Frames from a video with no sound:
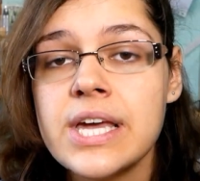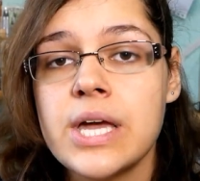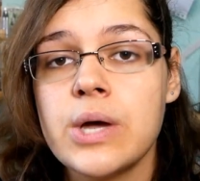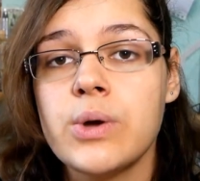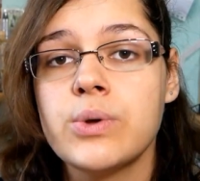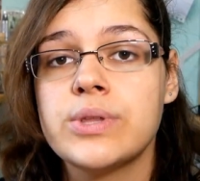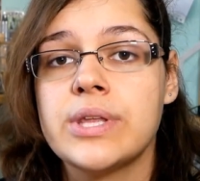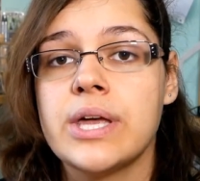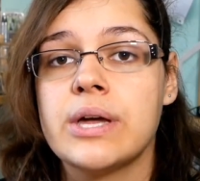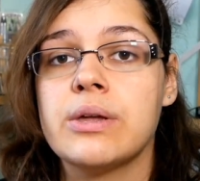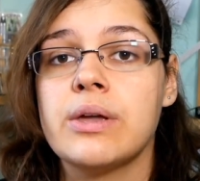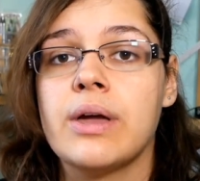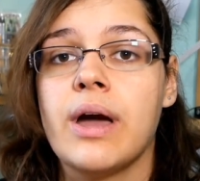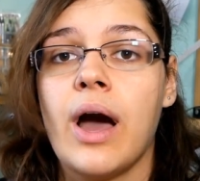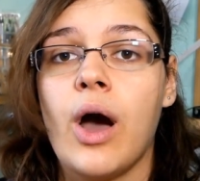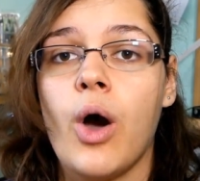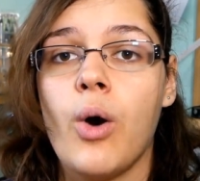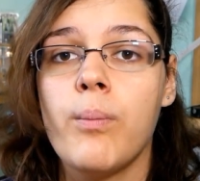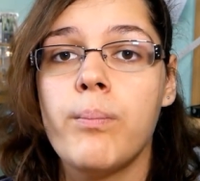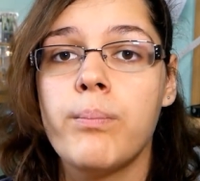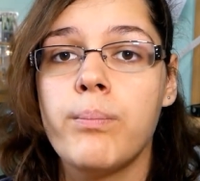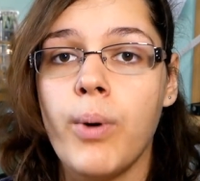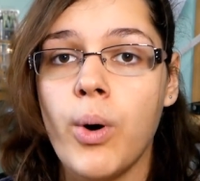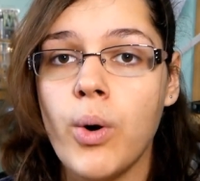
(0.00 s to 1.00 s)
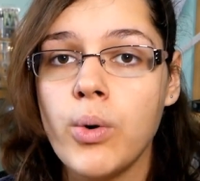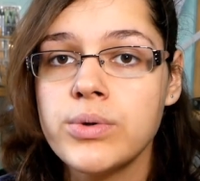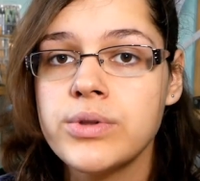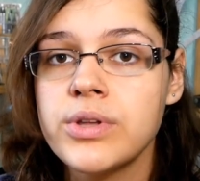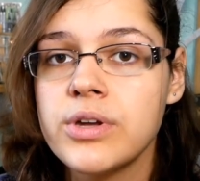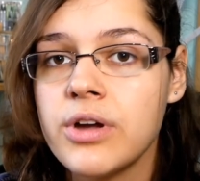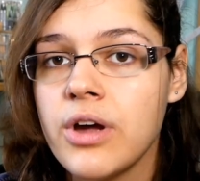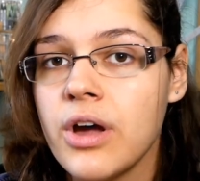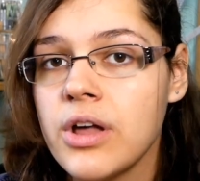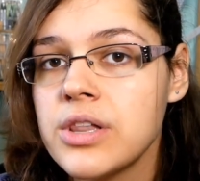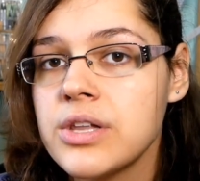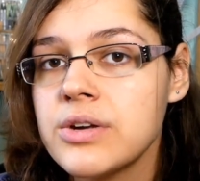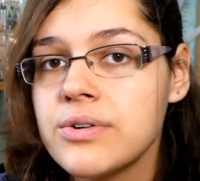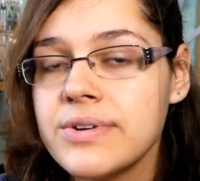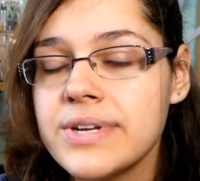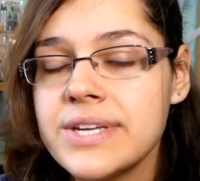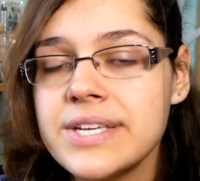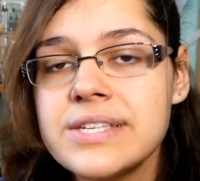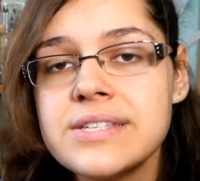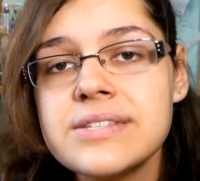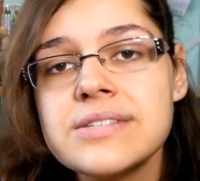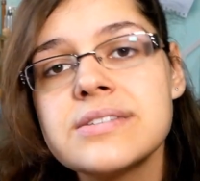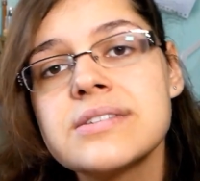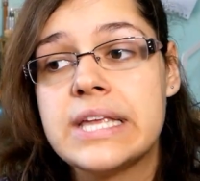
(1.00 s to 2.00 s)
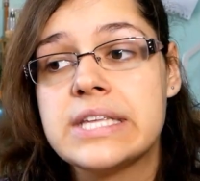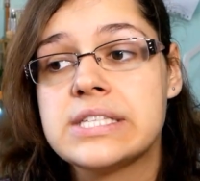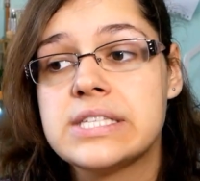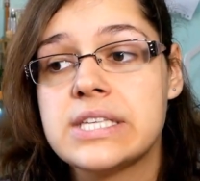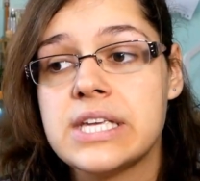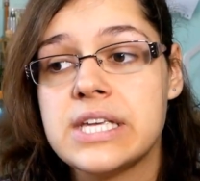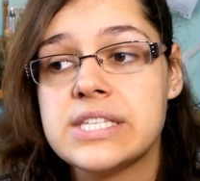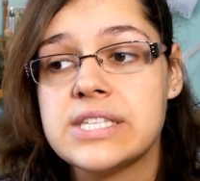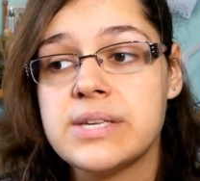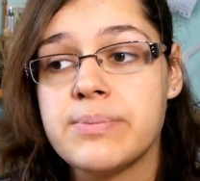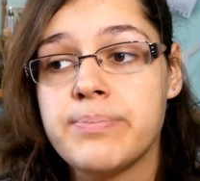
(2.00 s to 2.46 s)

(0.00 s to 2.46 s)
It will tell you how bold the color is. It's